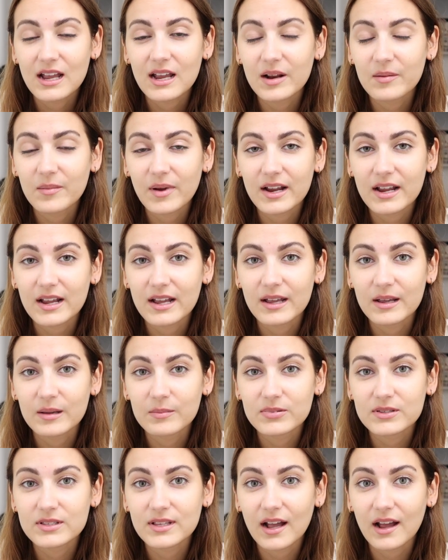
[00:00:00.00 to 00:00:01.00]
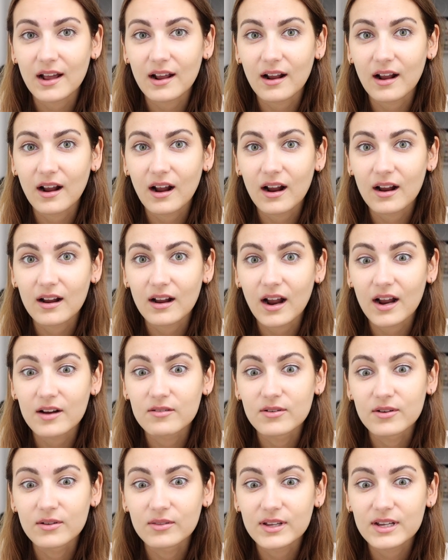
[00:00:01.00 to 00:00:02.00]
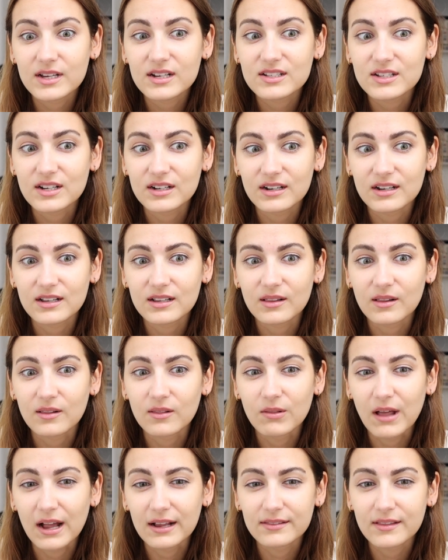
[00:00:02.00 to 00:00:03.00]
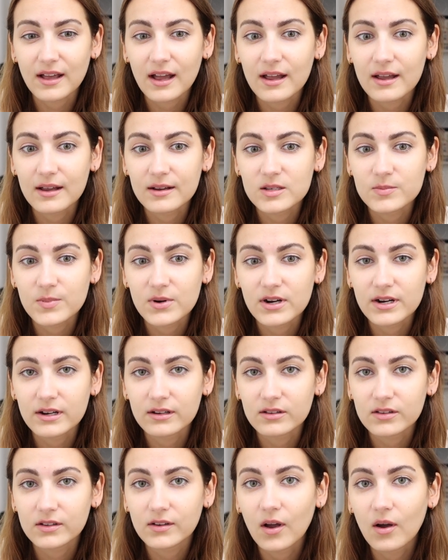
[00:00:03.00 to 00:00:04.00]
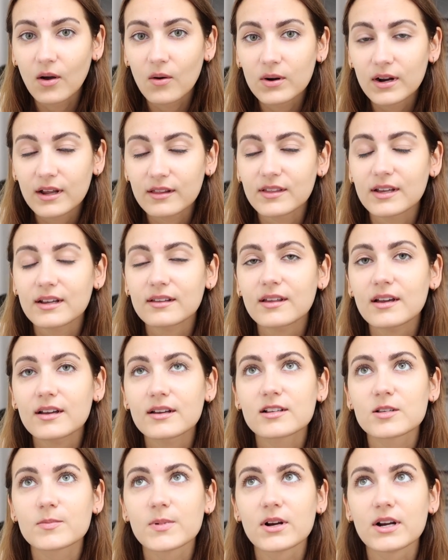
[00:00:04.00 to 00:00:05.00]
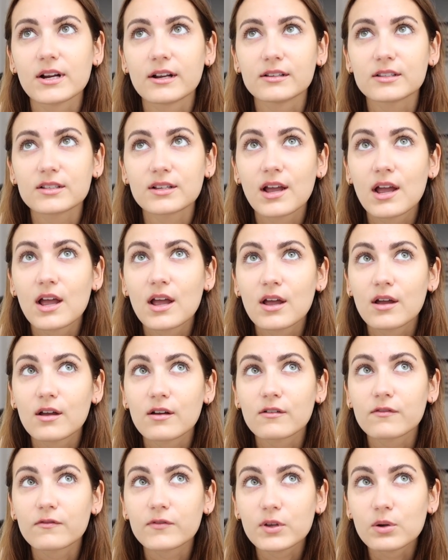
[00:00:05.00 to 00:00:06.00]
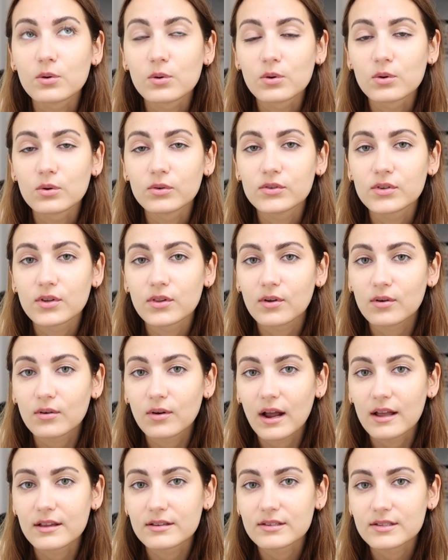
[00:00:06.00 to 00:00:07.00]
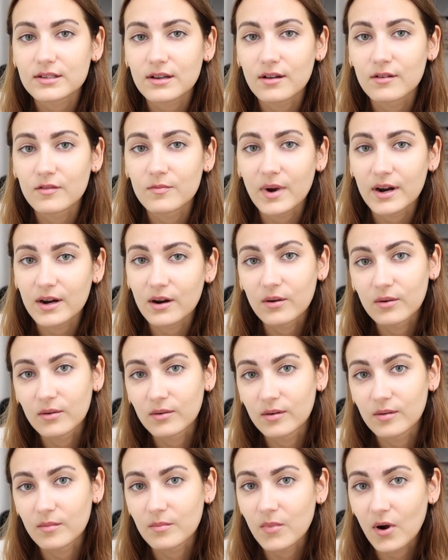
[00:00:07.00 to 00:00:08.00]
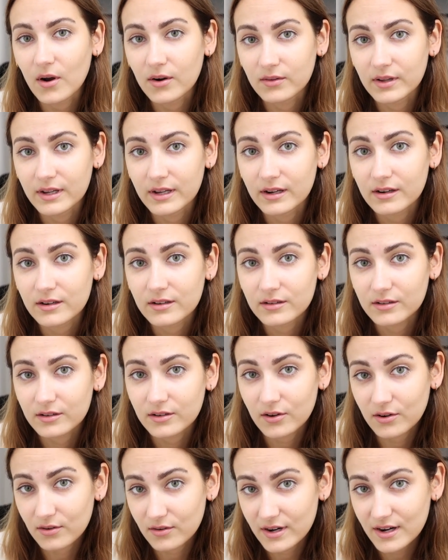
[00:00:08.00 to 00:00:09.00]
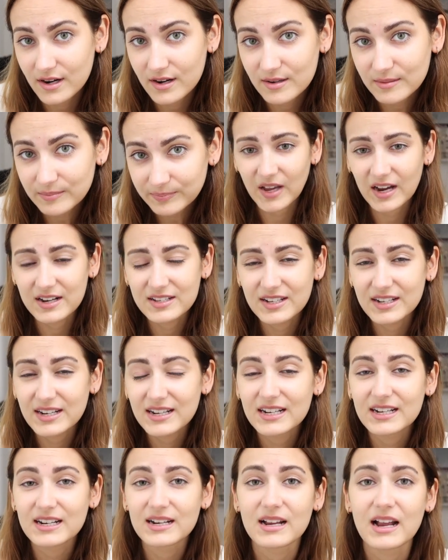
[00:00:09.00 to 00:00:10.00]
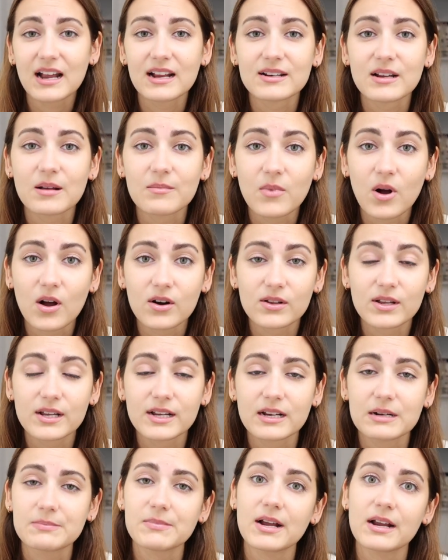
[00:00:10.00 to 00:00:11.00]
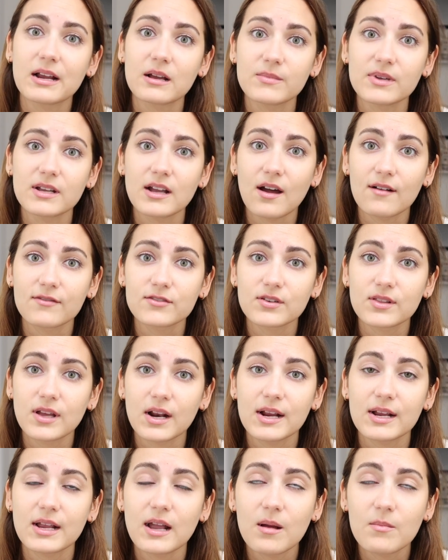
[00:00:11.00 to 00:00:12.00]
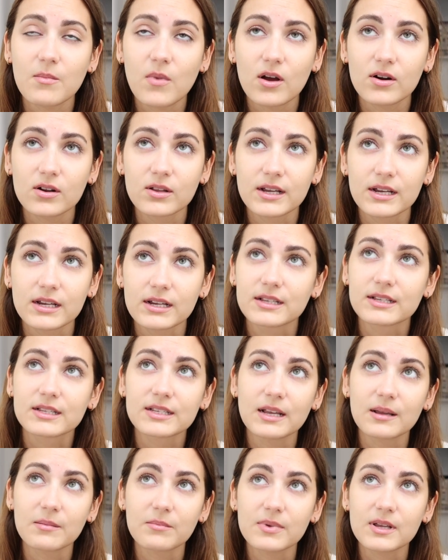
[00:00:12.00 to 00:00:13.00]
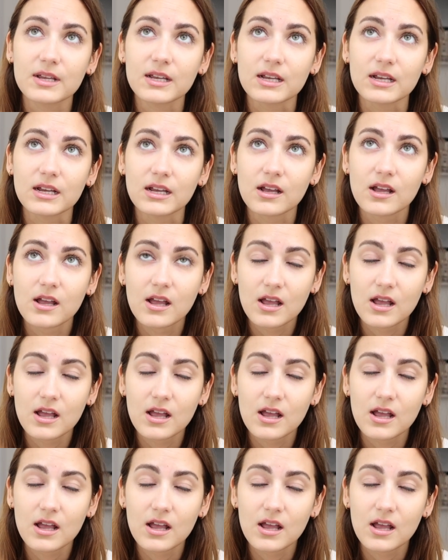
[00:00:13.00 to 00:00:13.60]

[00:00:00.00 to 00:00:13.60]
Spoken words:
and my hips that I really didn't let that experience go. And I think that experience fueled the rest of my own modeling career. I didn't end up modeling in Miami after that. I kept modeling in St. Pete